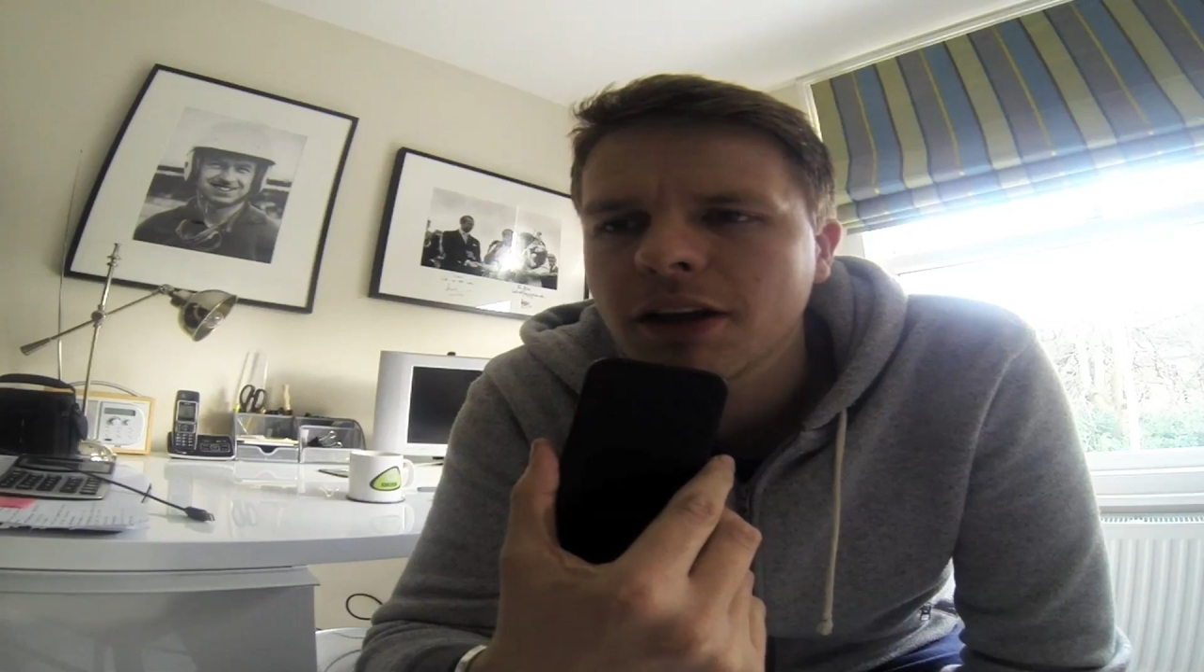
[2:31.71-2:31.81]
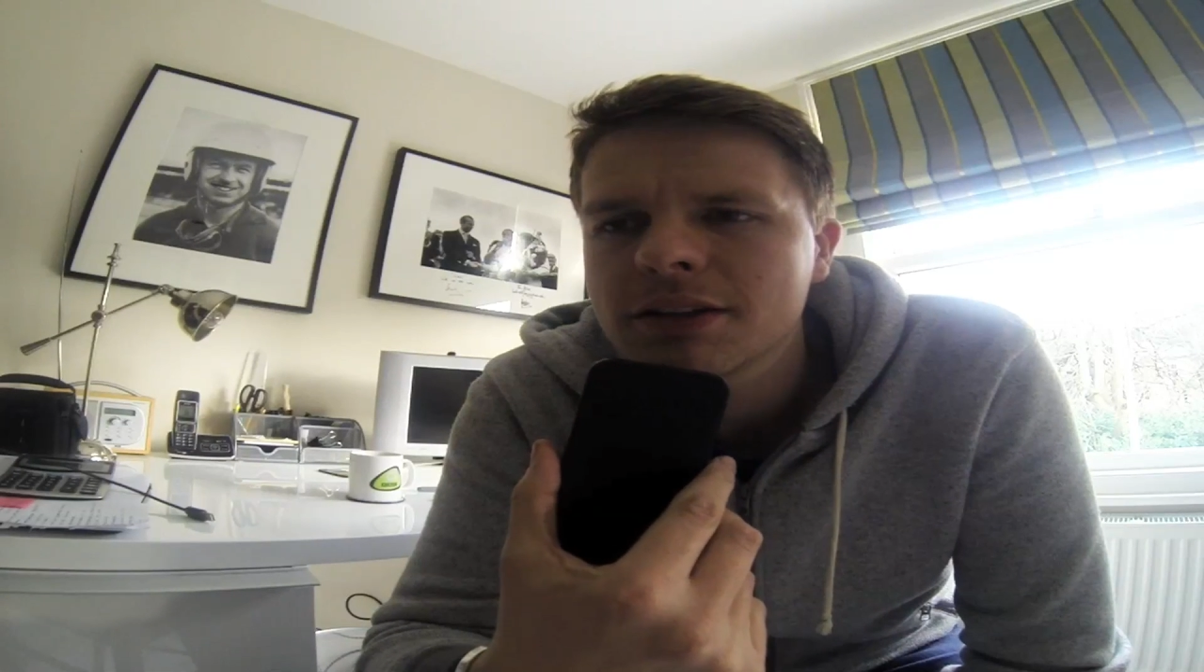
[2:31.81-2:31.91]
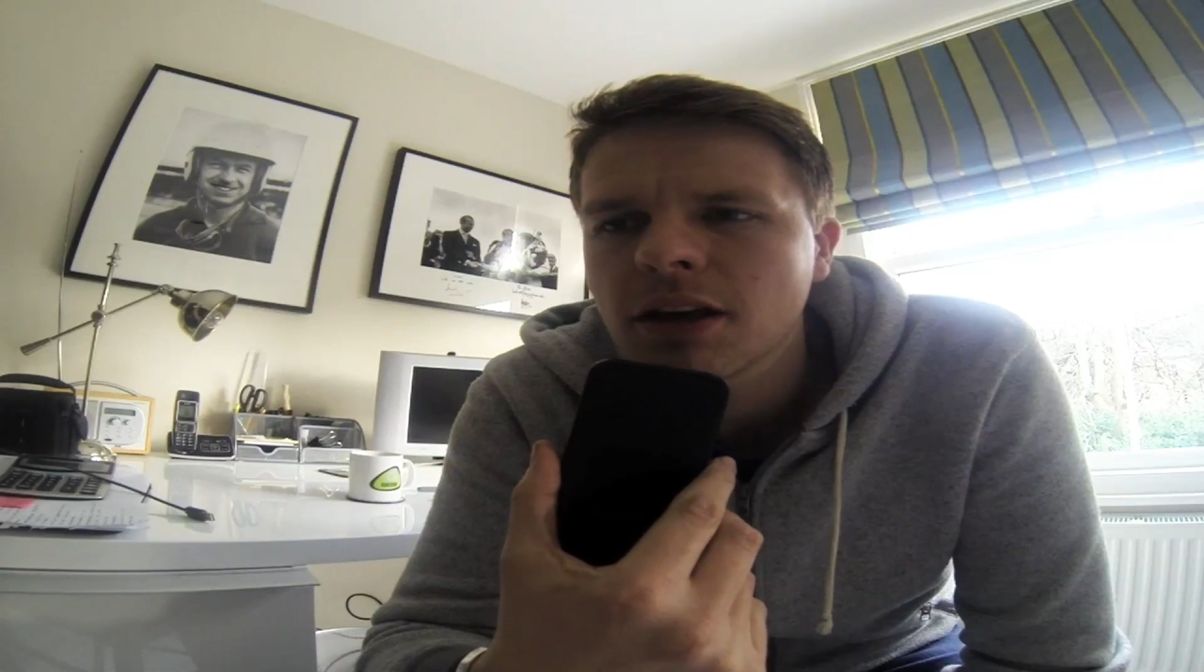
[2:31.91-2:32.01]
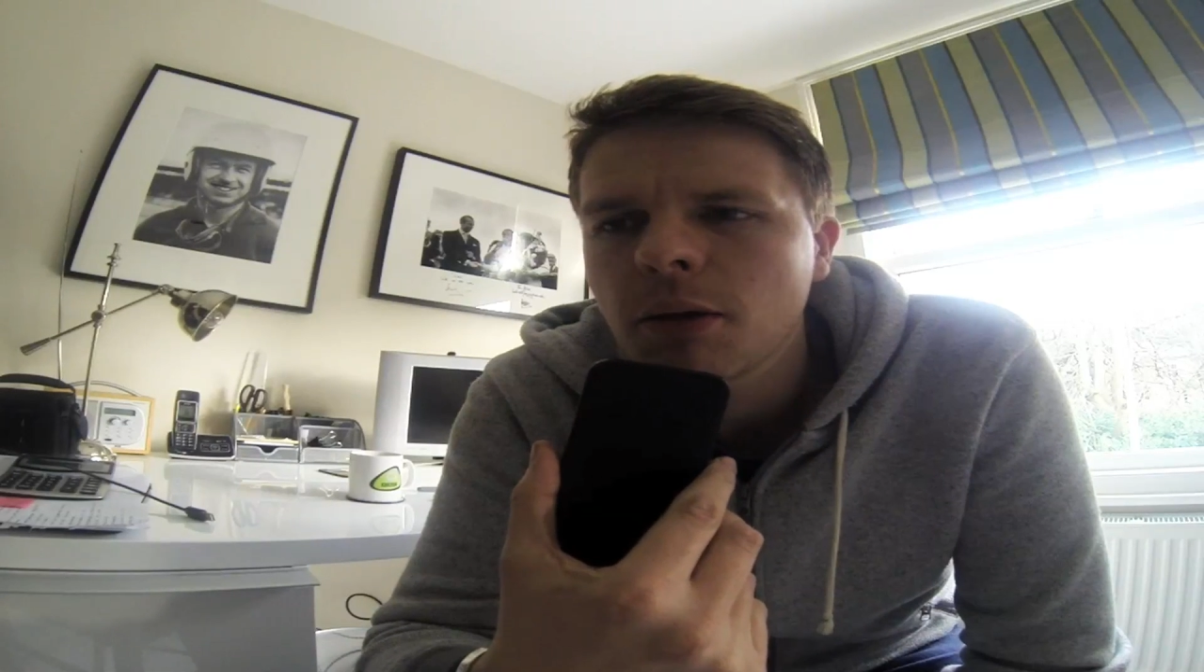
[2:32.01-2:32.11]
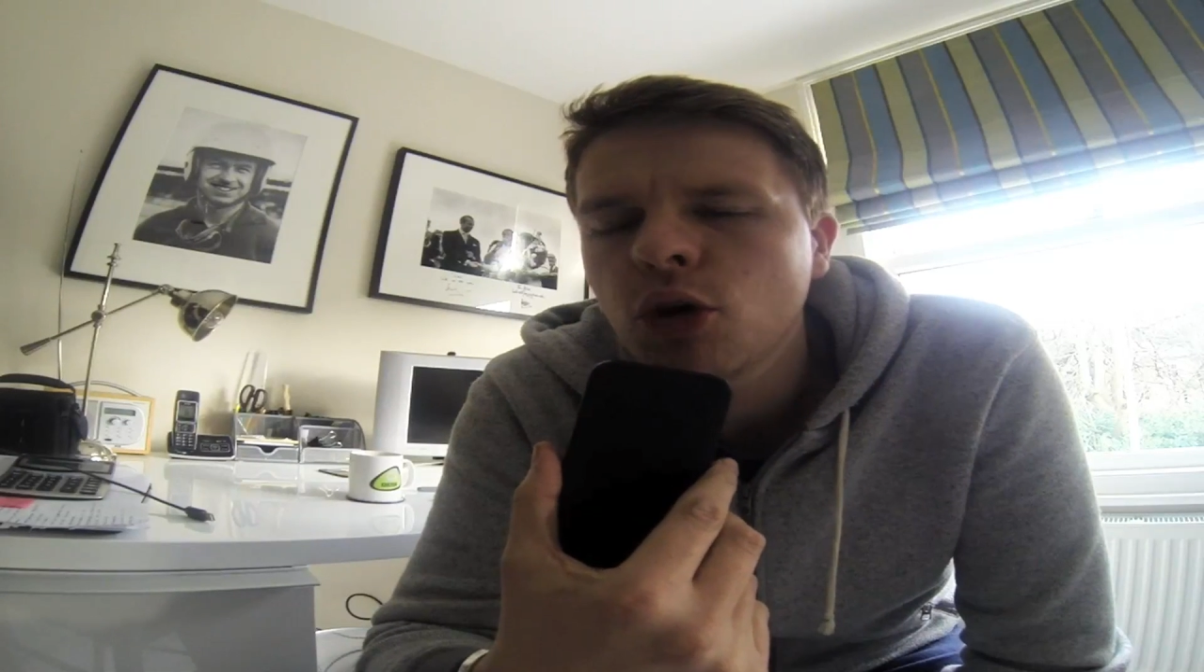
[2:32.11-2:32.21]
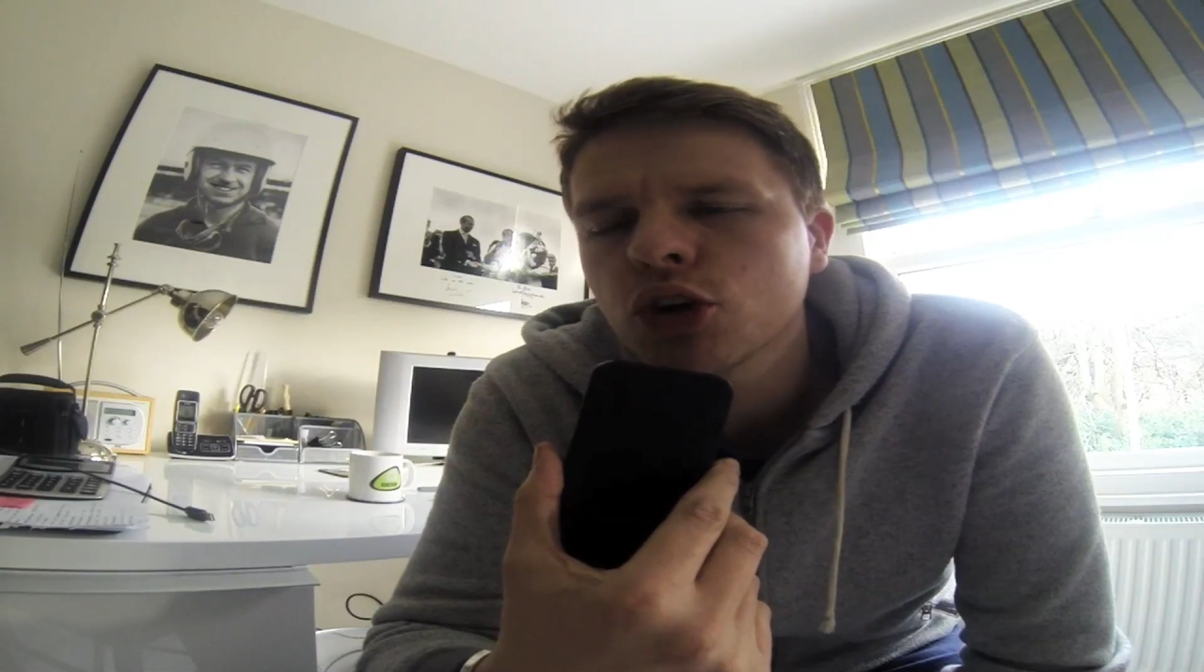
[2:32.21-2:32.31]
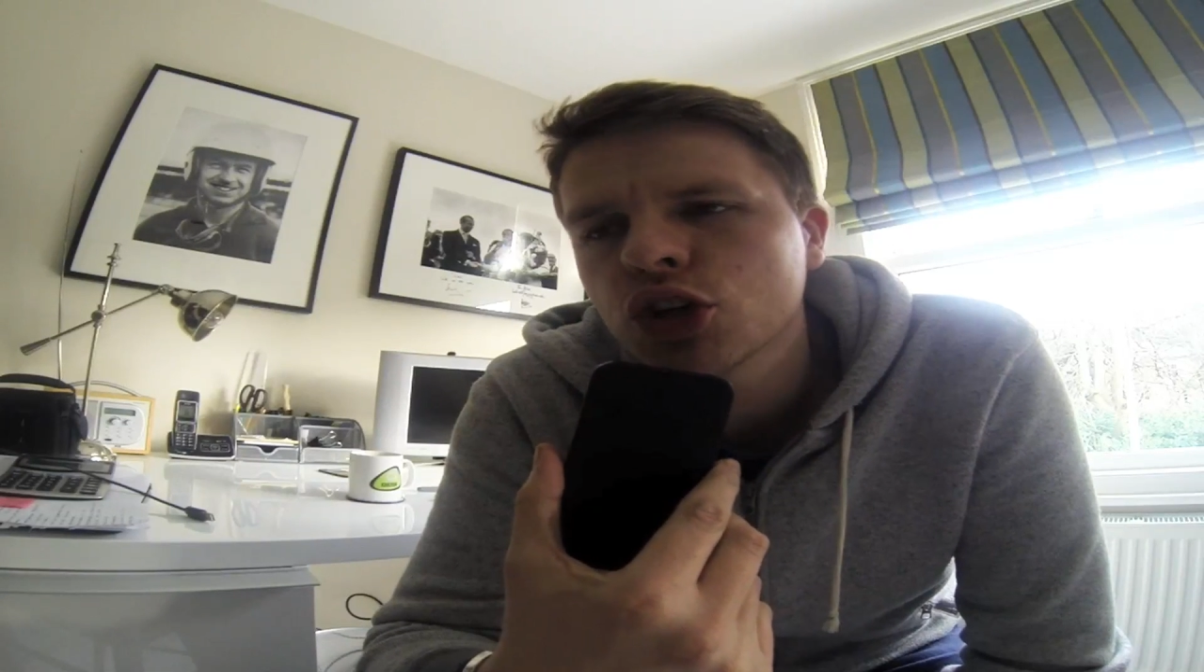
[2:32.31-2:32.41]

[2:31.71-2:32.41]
He's, I'm not